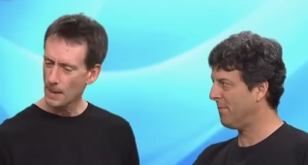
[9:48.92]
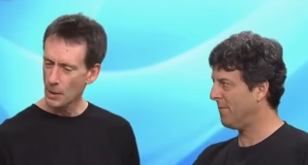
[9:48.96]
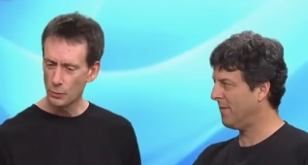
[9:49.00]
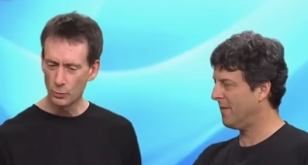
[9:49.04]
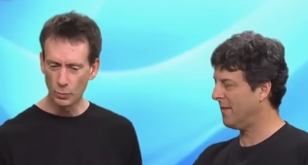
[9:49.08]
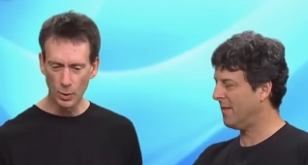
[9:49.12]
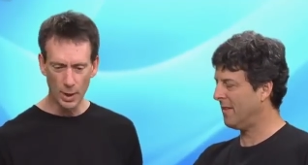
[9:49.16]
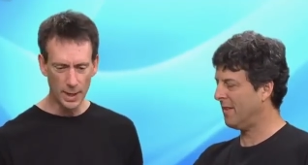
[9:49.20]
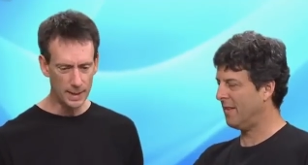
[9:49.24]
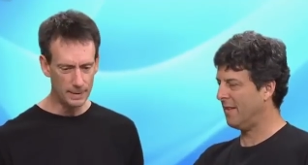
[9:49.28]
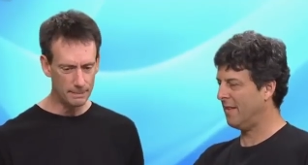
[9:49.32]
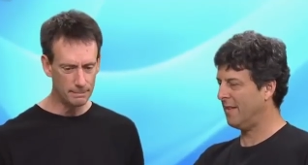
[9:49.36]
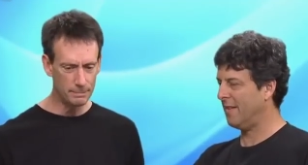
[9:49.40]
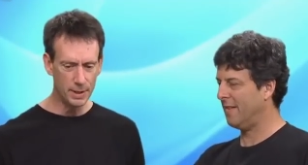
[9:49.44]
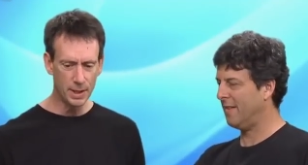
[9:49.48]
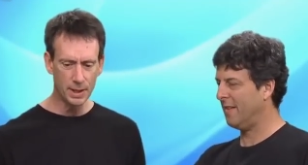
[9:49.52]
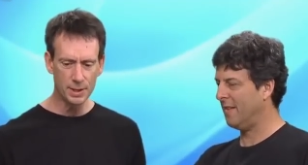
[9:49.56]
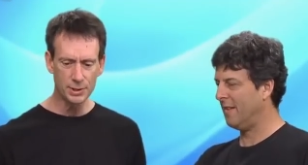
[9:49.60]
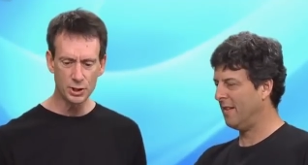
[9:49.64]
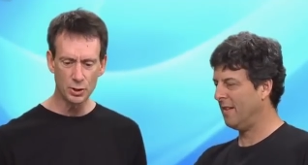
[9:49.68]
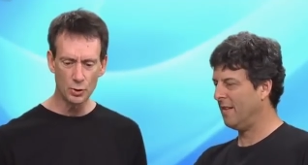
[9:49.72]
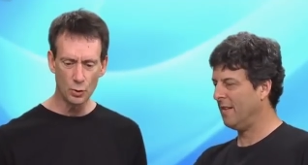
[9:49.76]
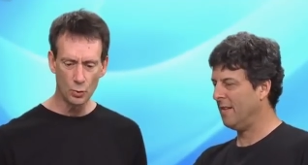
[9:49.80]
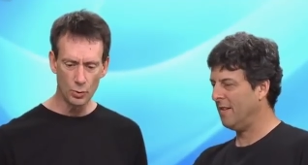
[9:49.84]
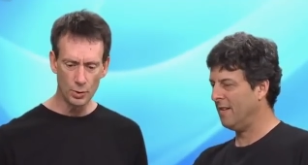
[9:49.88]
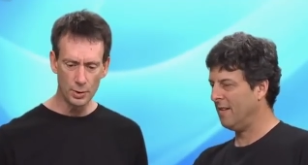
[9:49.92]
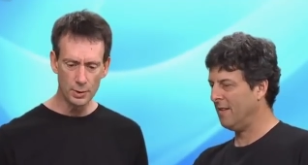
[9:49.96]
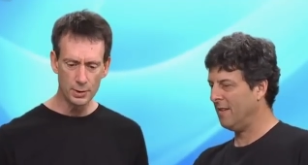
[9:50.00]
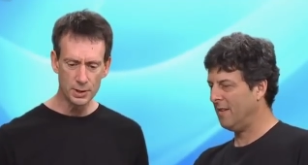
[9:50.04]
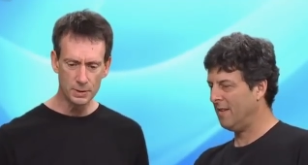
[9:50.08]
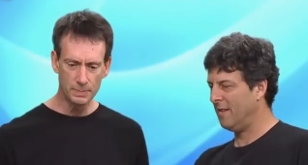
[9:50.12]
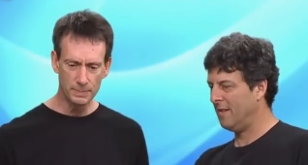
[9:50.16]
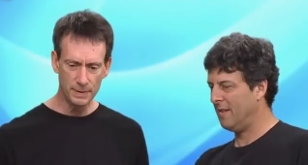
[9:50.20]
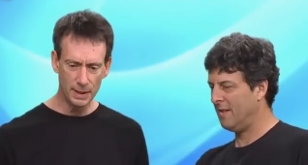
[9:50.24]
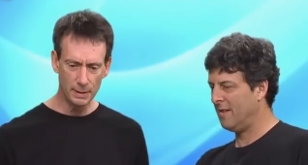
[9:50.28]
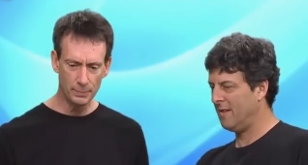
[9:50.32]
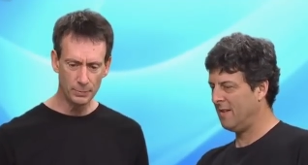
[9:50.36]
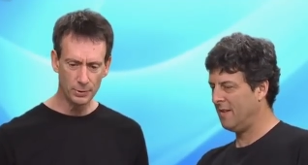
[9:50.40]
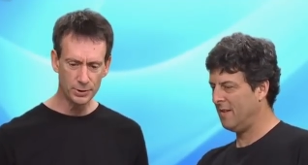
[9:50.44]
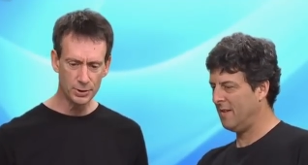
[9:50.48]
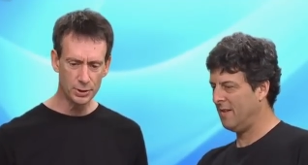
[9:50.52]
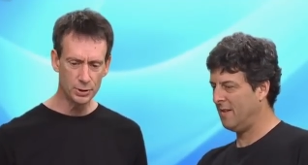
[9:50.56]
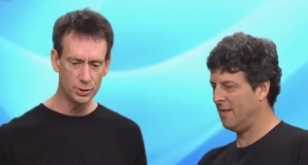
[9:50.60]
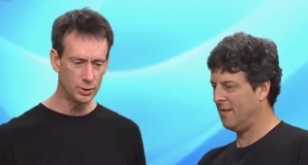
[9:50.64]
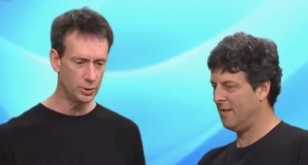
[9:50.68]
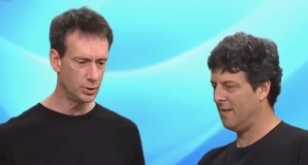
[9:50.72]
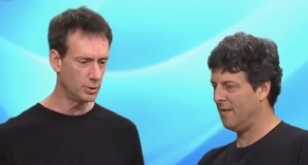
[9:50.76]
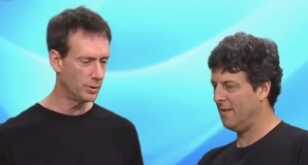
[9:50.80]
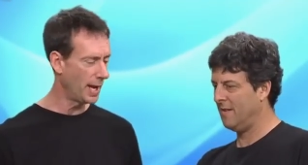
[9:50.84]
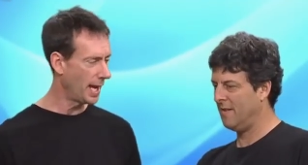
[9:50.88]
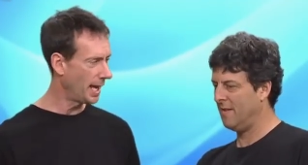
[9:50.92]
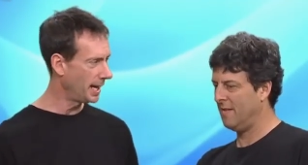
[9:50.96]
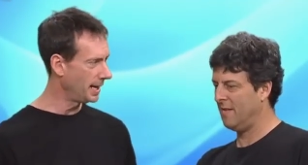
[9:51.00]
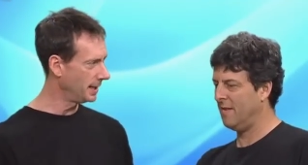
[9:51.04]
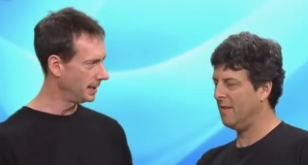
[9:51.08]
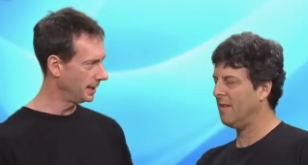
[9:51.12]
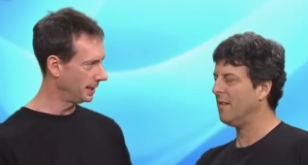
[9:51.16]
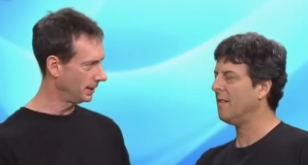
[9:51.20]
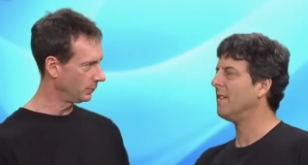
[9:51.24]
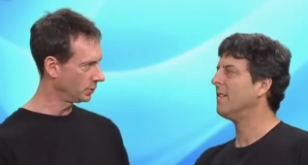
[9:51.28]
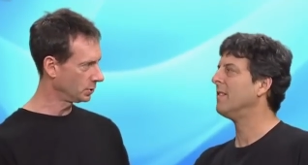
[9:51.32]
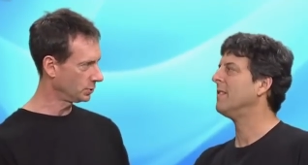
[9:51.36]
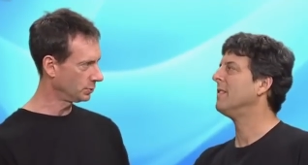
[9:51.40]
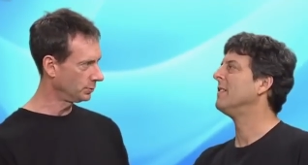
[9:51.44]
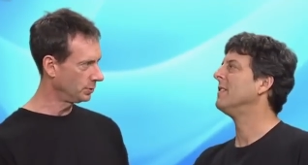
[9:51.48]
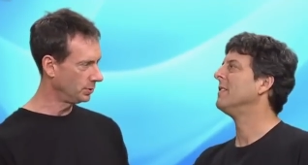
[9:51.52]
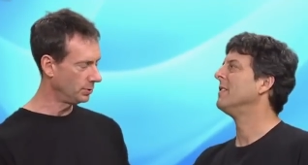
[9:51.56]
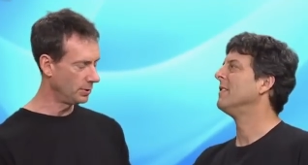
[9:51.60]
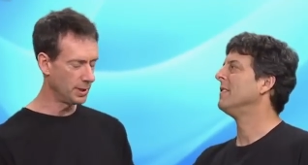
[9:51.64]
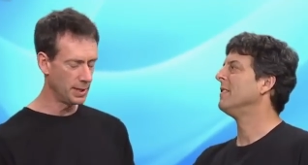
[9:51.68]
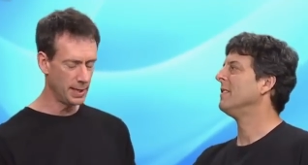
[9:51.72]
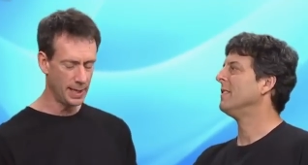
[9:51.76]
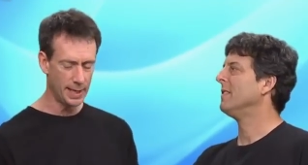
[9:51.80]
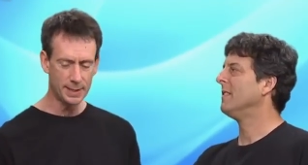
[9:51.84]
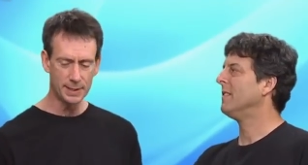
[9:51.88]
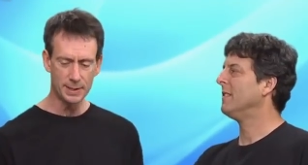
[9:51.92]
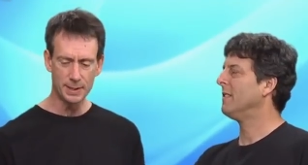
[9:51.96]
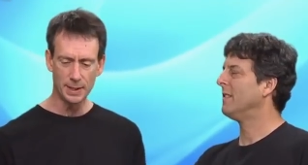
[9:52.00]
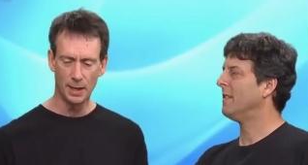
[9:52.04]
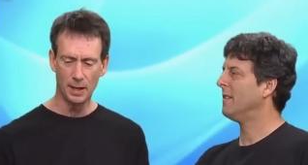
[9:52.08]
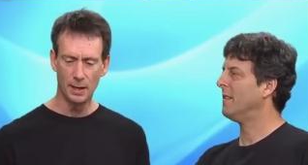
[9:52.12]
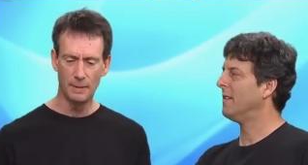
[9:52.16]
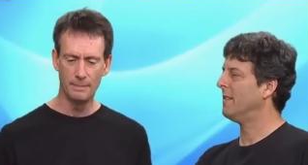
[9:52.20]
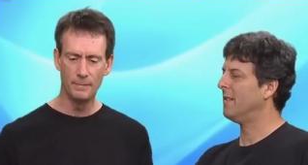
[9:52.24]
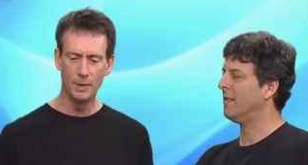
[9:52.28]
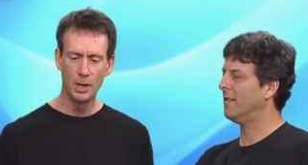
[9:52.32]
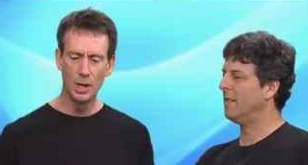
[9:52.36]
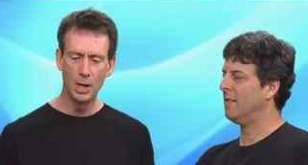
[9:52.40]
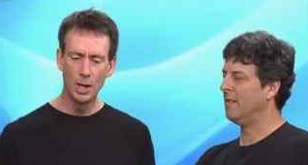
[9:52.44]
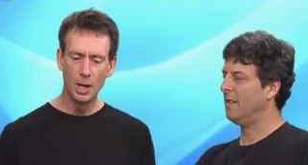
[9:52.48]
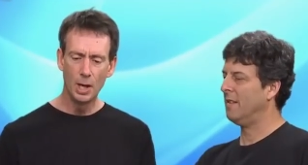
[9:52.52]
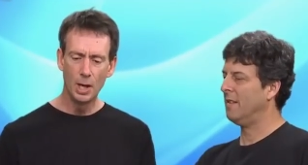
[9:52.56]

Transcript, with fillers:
Speaker 1: Right, because in order to be able to do your editing, which we'll do the next time,